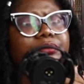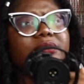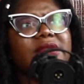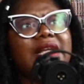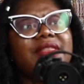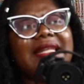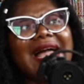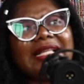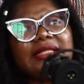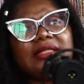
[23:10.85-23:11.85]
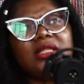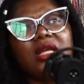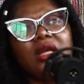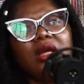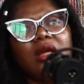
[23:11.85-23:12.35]
the last
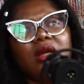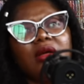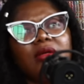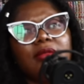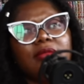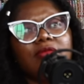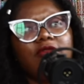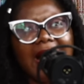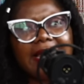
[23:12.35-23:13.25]
ranking.